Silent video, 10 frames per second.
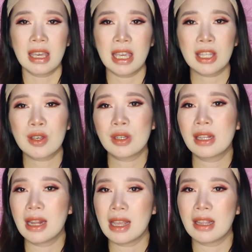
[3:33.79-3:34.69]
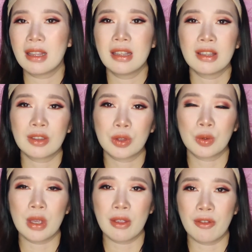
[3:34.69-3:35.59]
it could lead
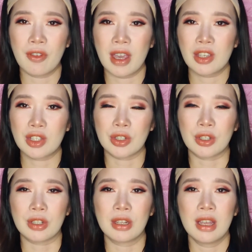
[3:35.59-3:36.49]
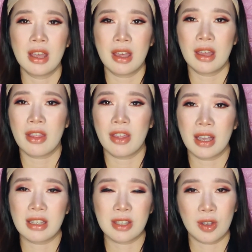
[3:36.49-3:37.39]
to infection,
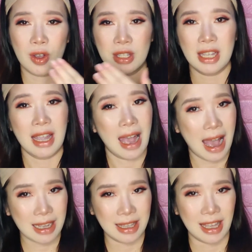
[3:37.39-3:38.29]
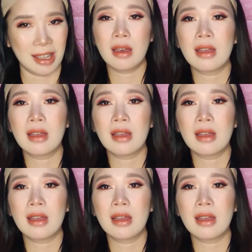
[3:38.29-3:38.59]
thus causing acne.